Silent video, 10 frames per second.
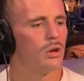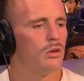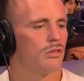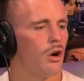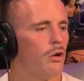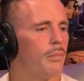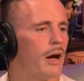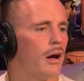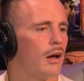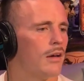is go
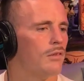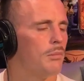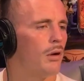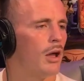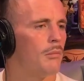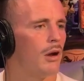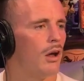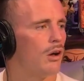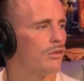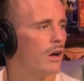back. If you pull up my
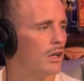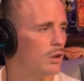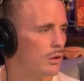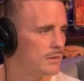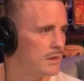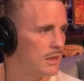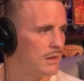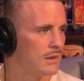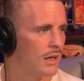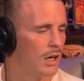last fight in the UFC
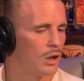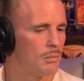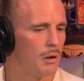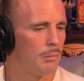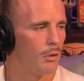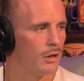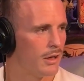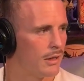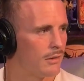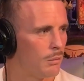and look at my
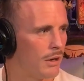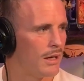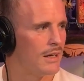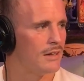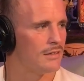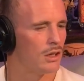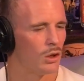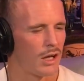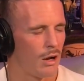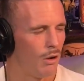body, the way it is, and
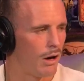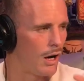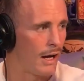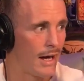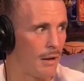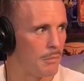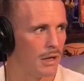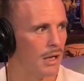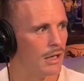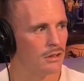look how I am
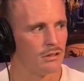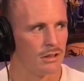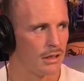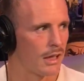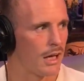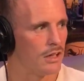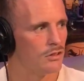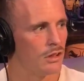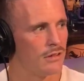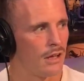mentally just in the cage,
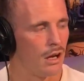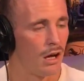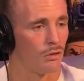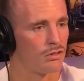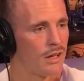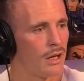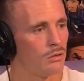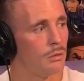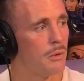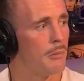you can tell like I've got something
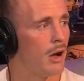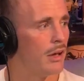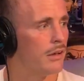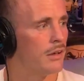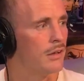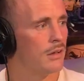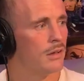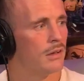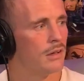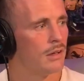else on my mind.
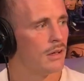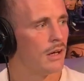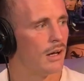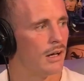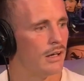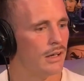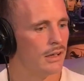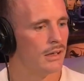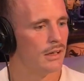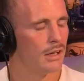And
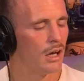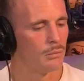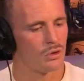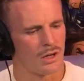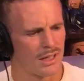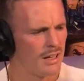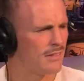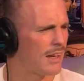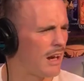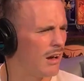then like I'm trying to get
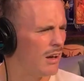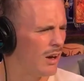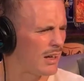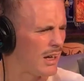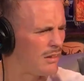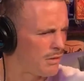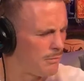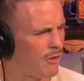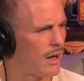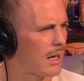into
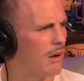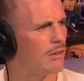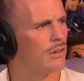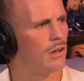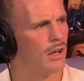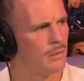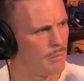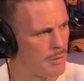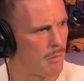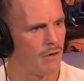fight character. Like I'm
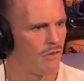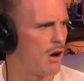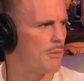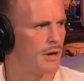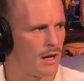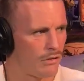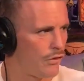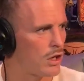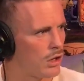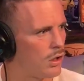in my environment now. Let's
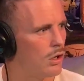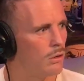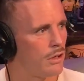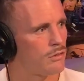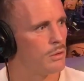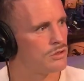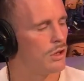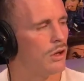fucking go. Like switch on.